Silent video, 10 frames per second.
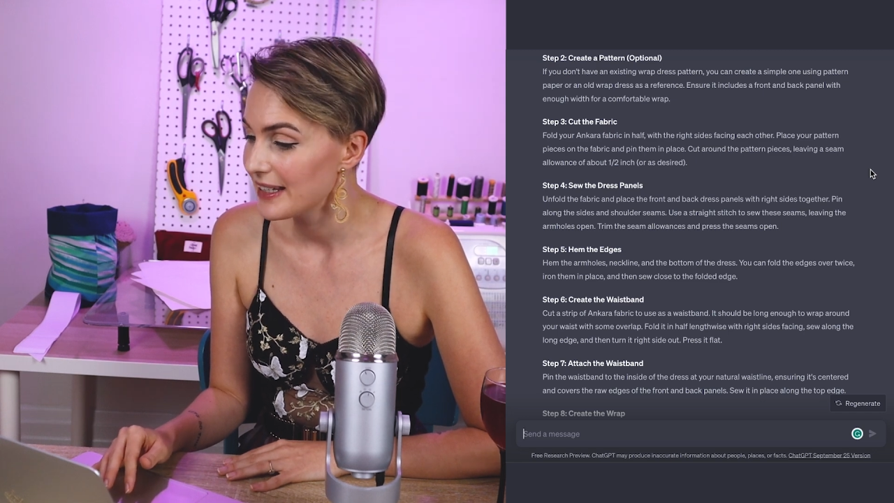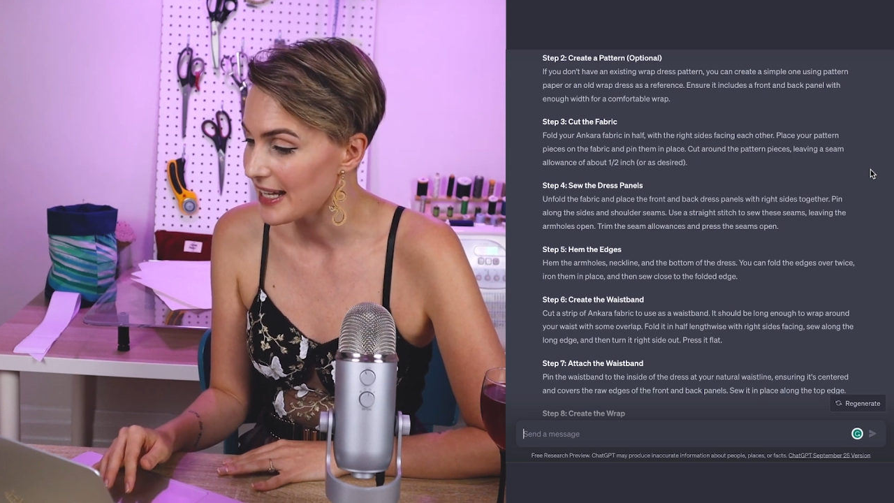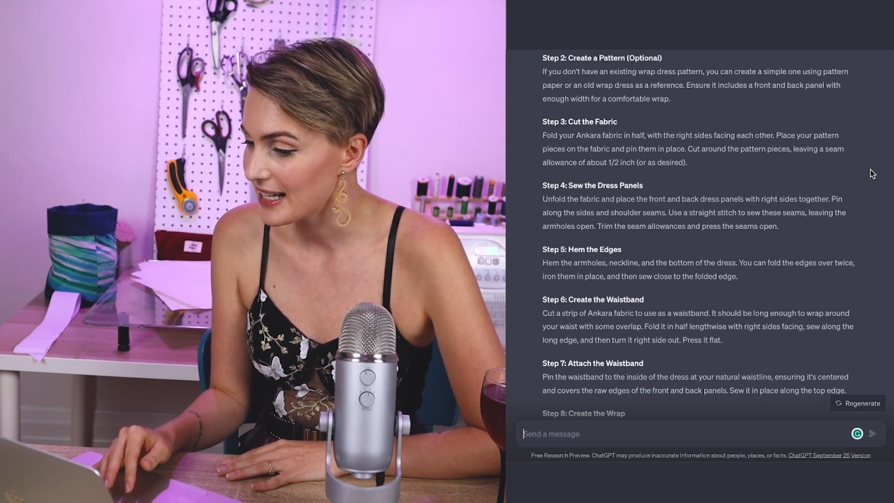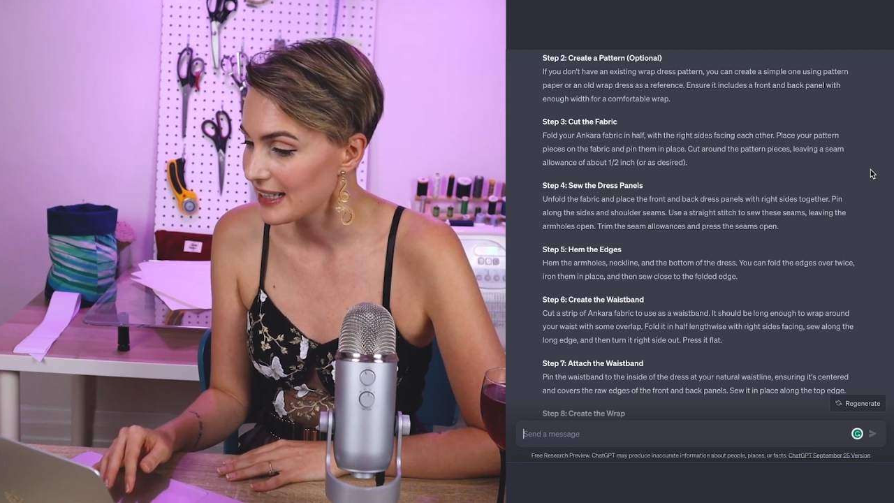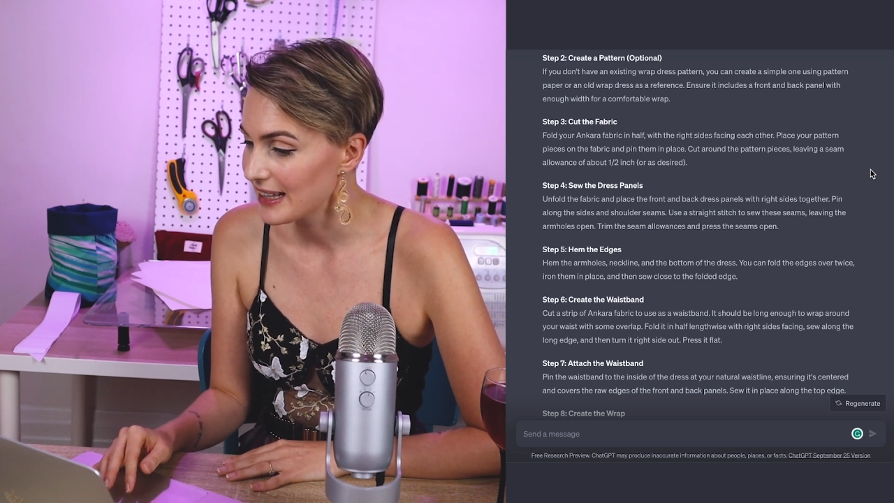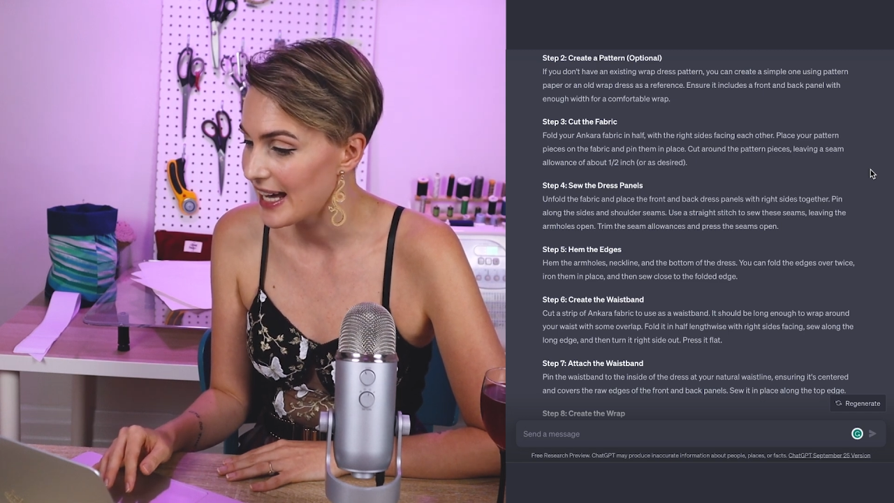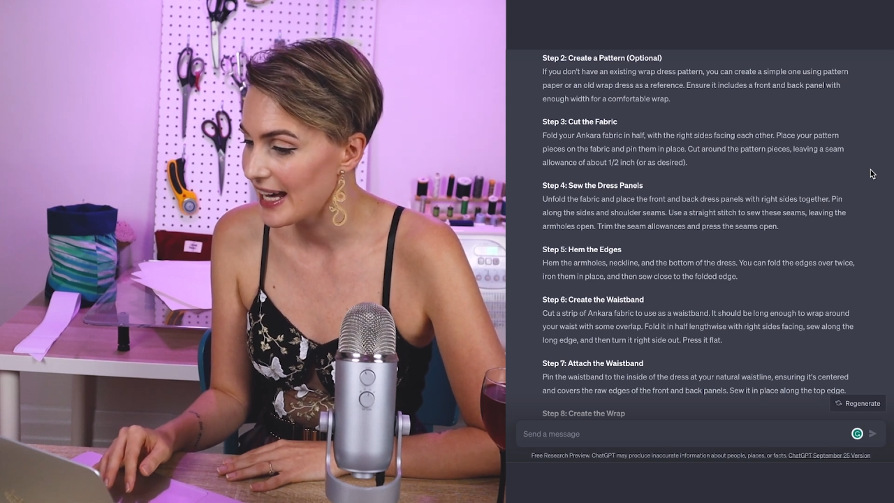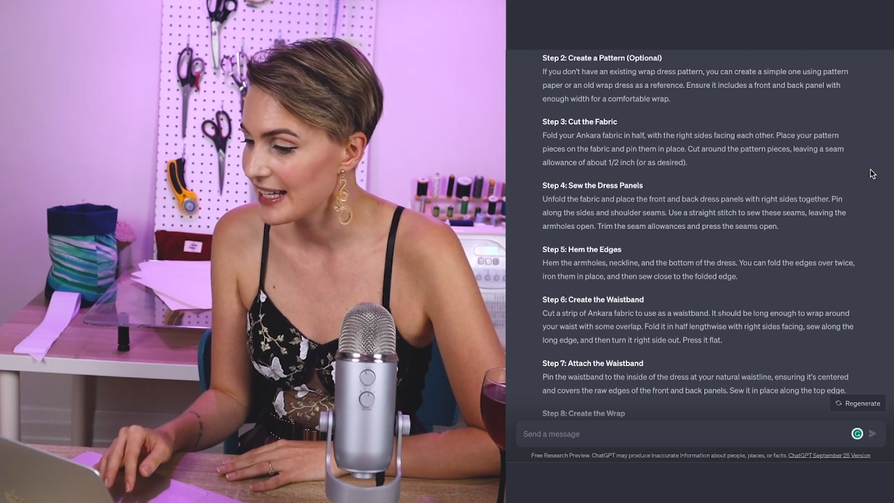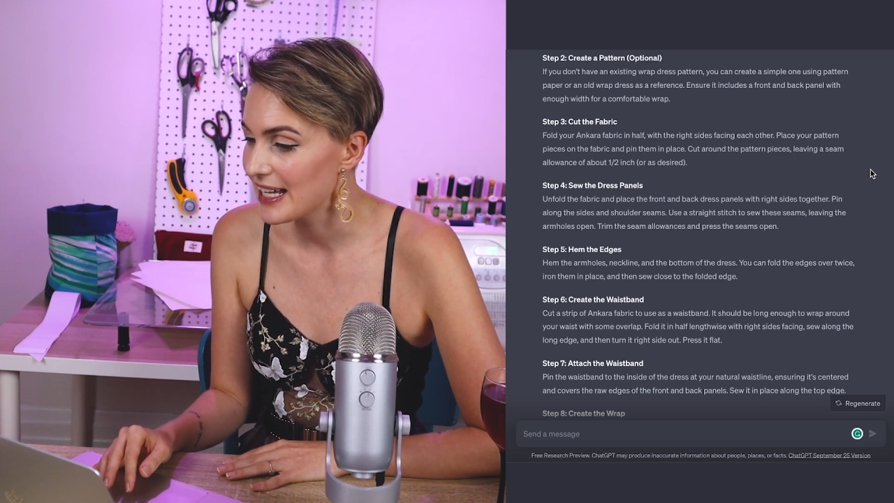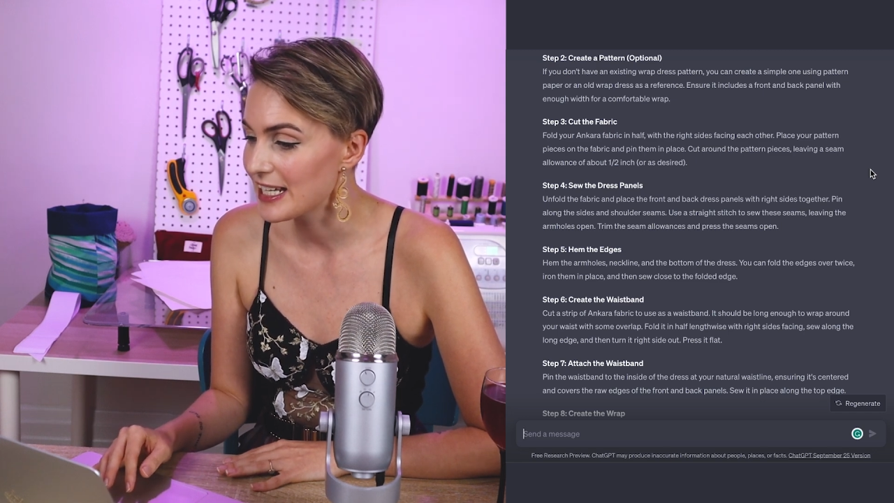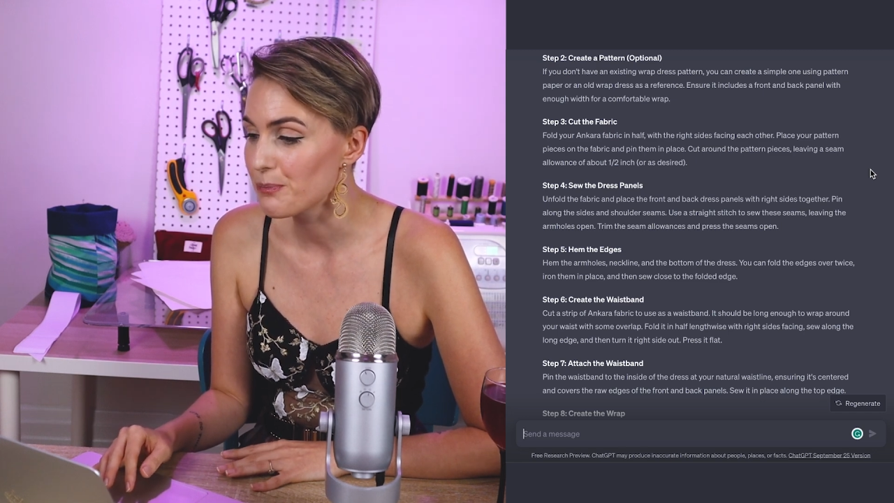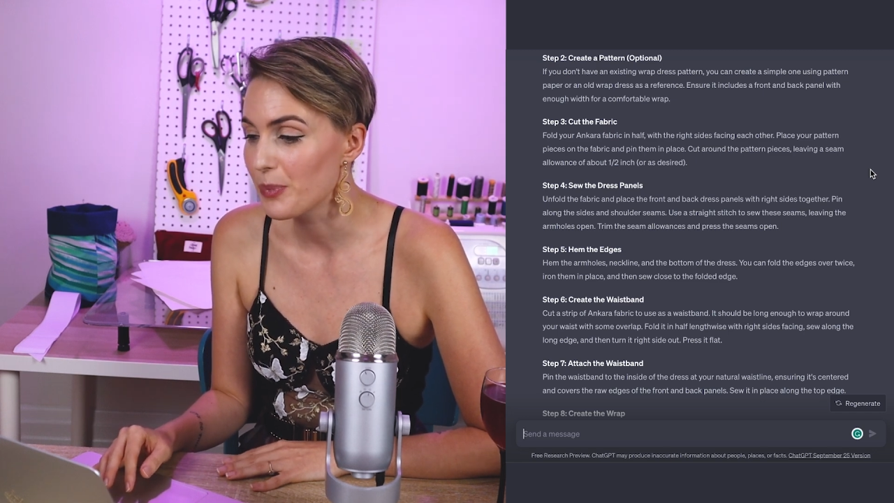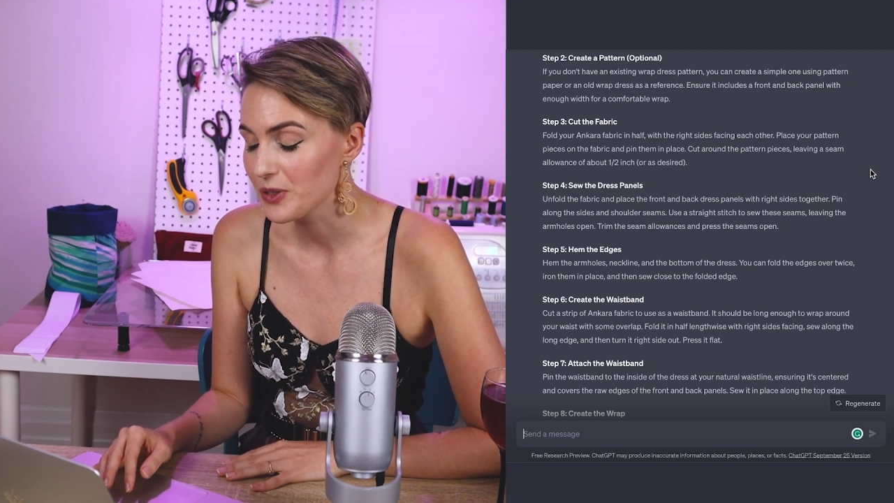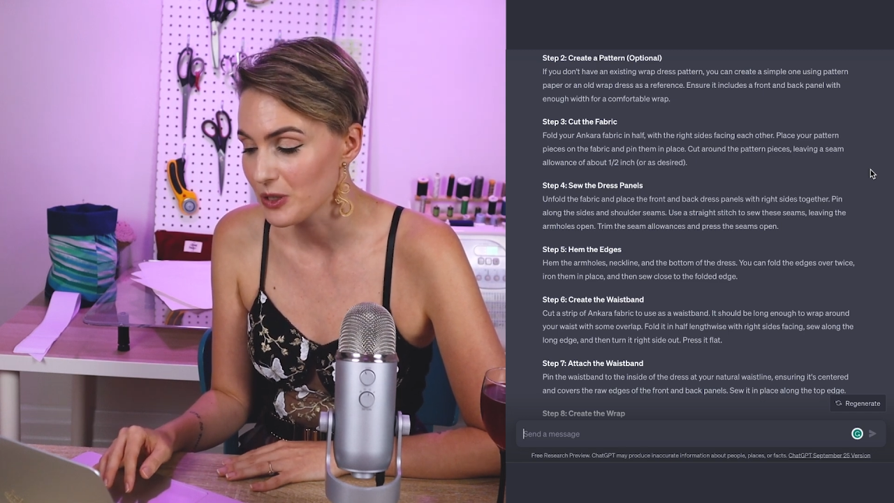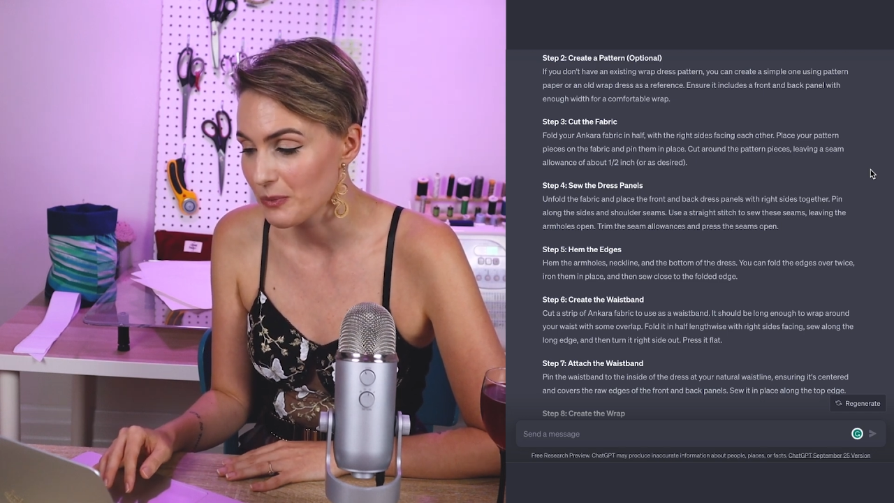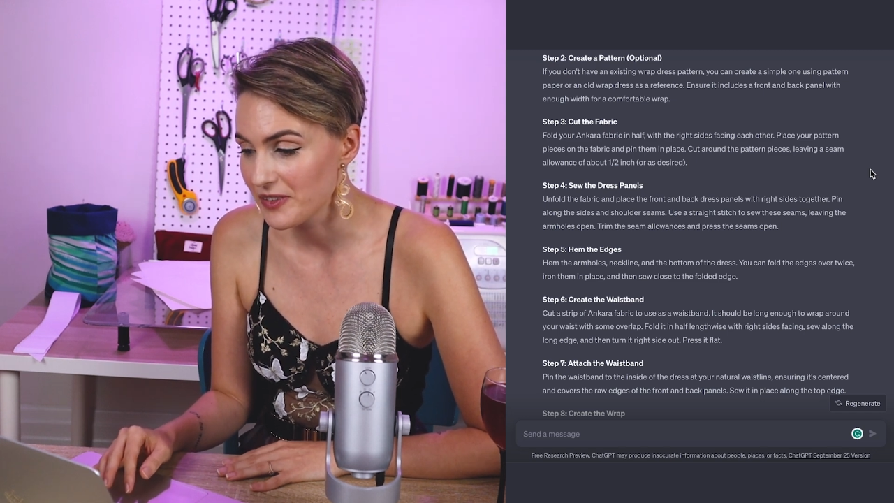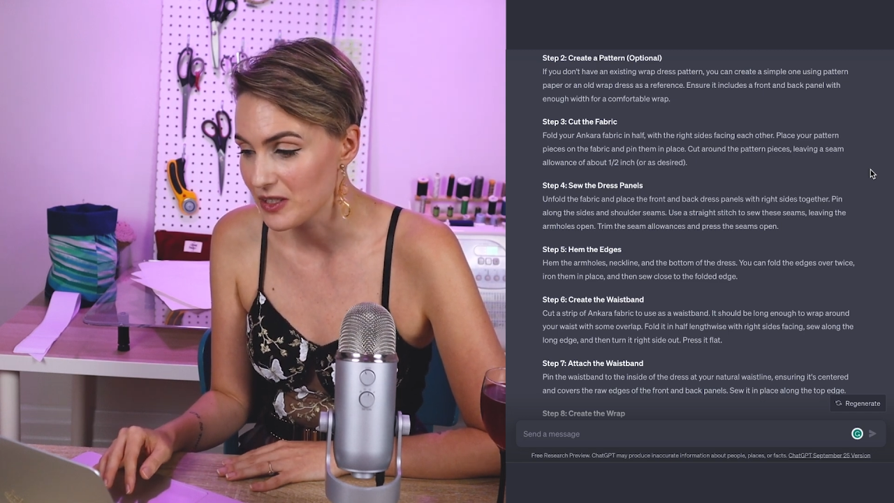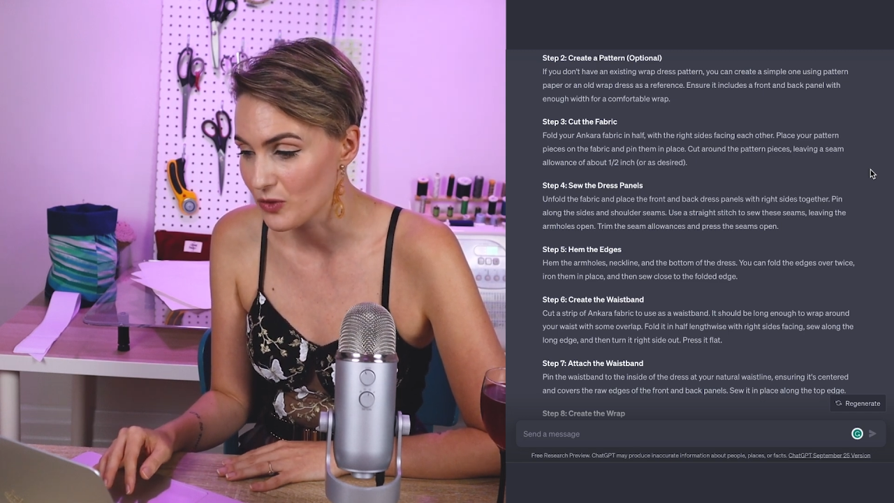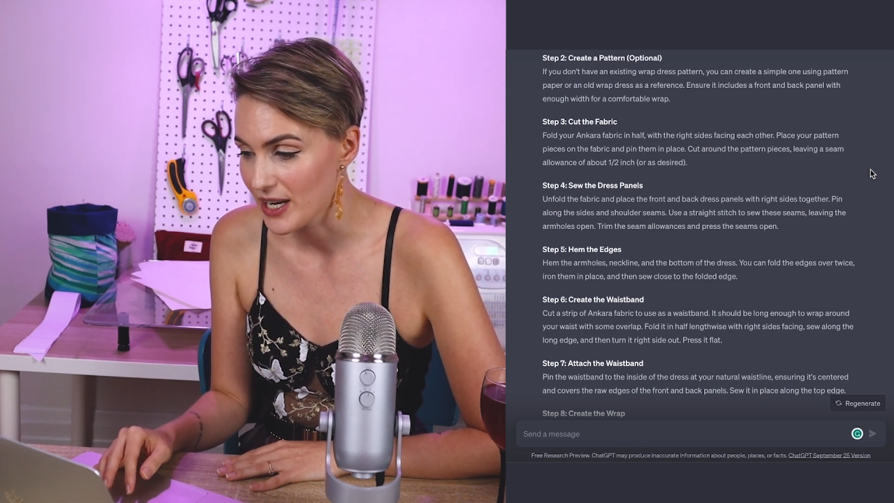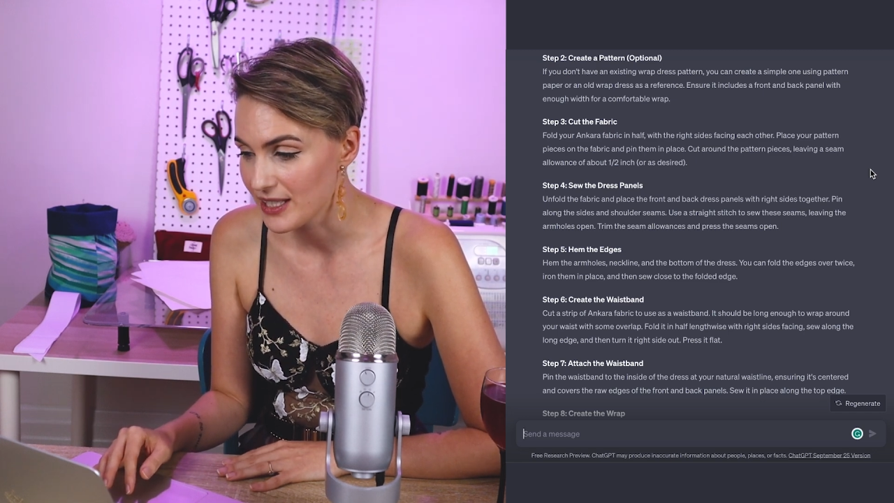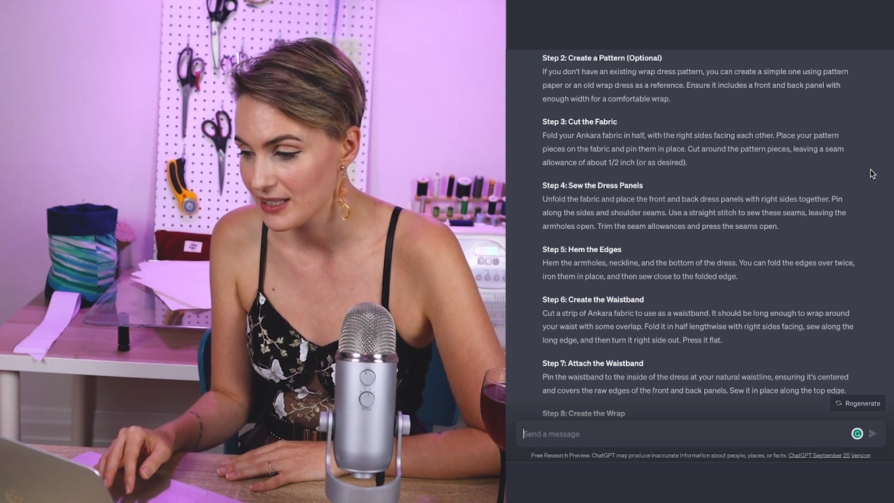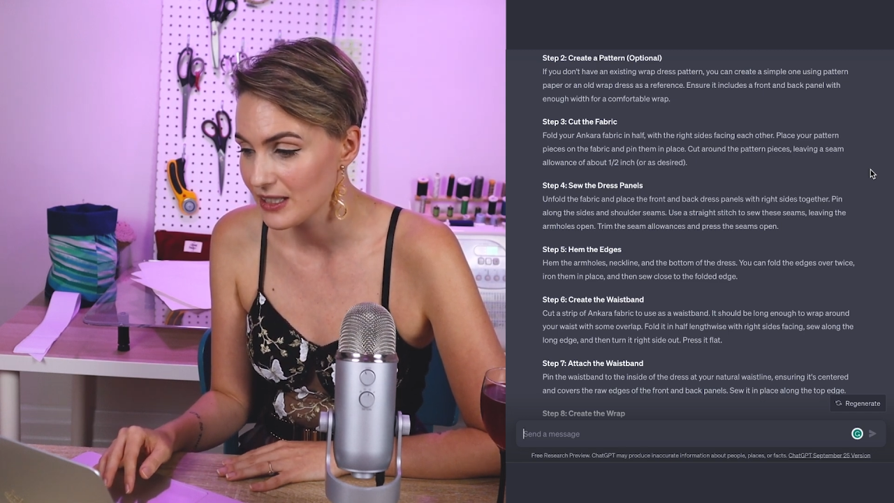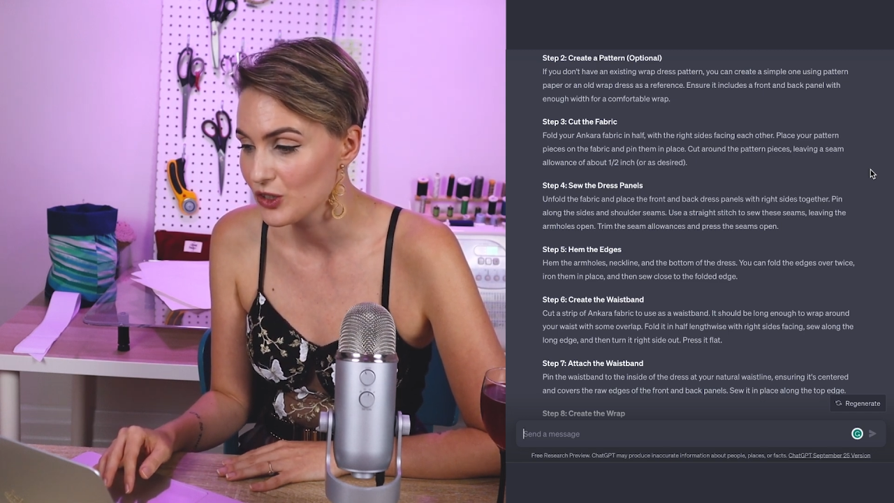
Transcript: neckline and the bottom of the dress.